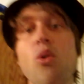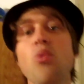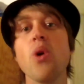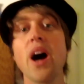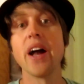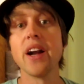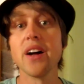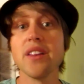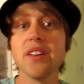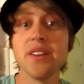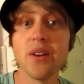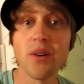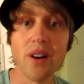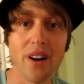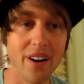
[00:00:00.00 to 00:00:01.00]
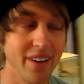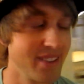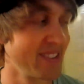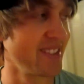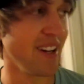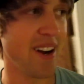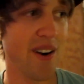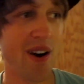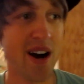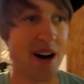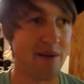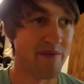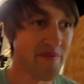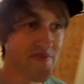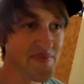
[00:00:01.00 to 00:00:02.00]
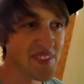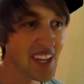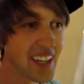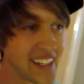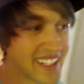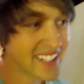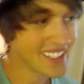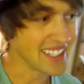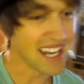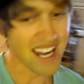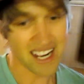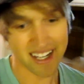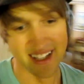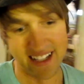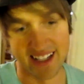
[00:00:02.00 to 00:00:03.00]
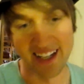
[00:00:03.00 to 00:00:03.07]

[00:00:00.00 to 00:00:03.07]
right on the door. So, um, yeah.